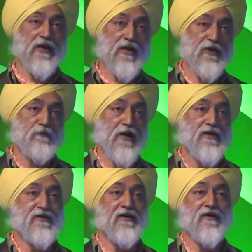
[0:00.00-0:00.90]
a
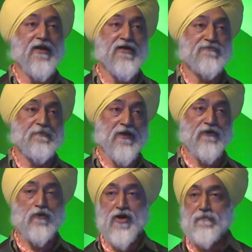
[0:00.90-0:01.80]
humanitarian aspect,
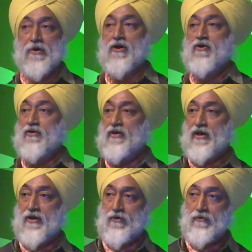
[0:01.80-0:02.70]
going beyond the
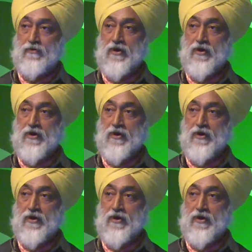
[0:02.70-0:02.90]
eco,